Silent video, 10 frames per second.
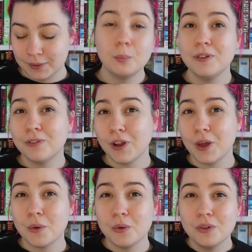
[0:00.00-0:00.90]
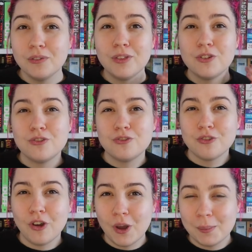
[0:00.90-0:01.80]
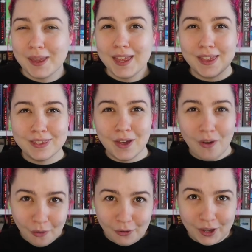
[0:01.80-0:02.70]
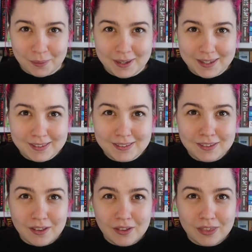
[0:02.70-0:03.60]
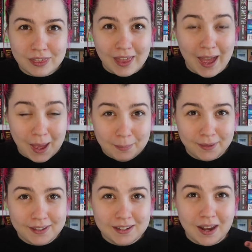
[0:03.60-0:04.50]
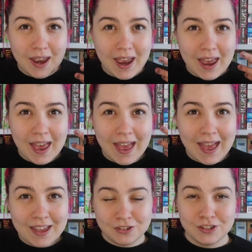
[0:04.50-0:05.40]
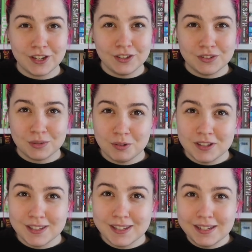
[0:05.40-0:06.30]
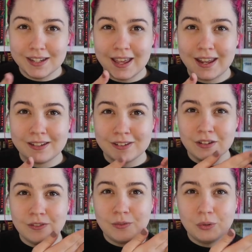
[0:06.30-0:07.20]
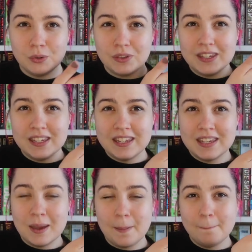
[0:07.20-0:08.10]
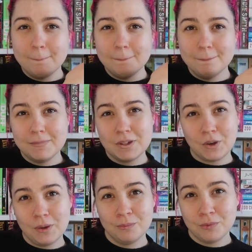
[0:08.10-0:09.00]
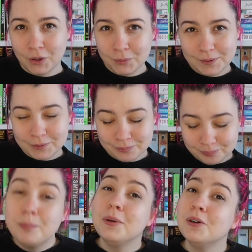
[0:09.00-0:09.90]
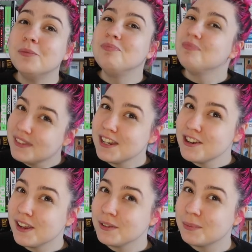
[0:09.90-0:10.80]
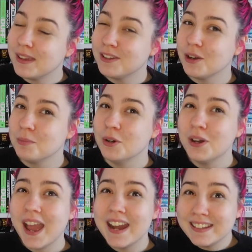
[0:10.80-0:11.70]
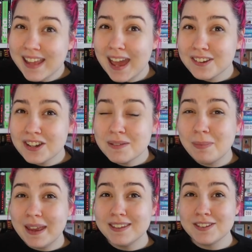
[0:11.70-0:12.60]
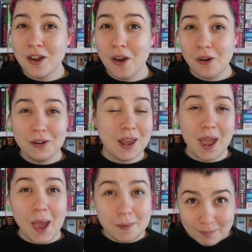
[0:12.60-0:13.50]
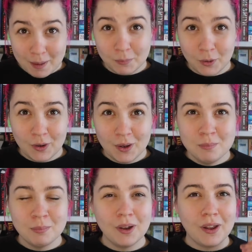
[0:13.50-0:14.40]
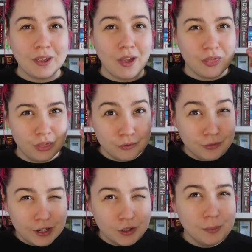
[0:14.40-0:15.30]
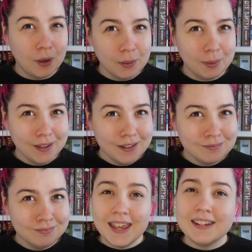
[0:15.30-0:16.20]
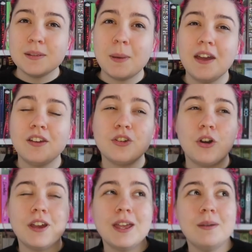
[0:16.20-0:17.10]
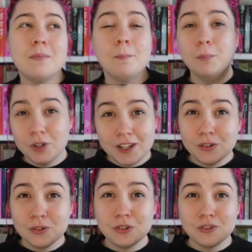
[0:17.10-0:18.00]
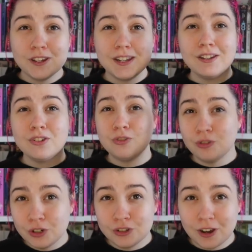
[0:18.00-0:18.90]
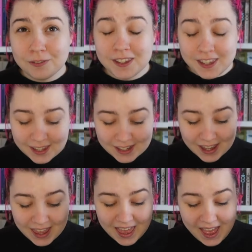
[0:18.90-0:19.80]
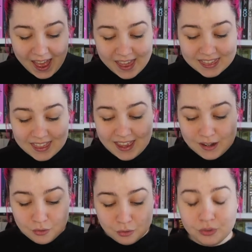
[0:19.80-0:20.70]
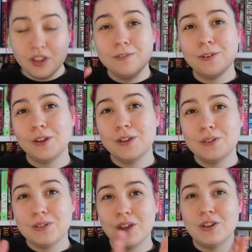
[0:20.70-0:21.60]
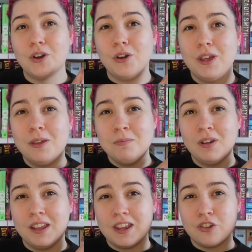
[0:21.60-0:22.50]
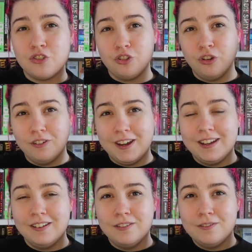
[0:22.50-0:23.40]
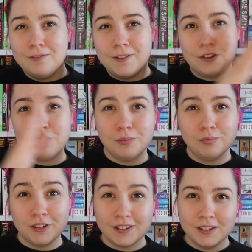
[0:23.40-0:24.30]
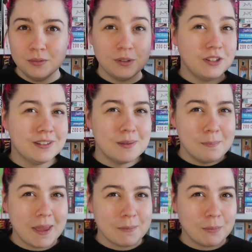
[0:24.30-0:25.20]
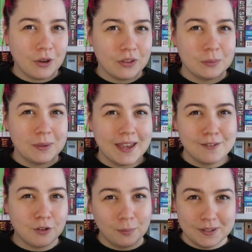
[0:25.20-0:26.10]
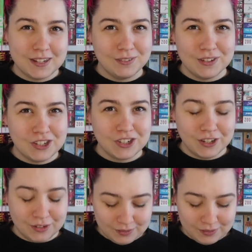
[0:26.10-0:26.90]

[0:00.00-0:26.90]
We follow all of the drama and the ongoings that happen as she goes to prison and for the time following. But did you know it's based on a book? And it's actually based on a memoir by like the real Piper. It's about her time money laundering, drug trafficking, and then also follows her time like during federal prison, which is the main part that we get from the TV show.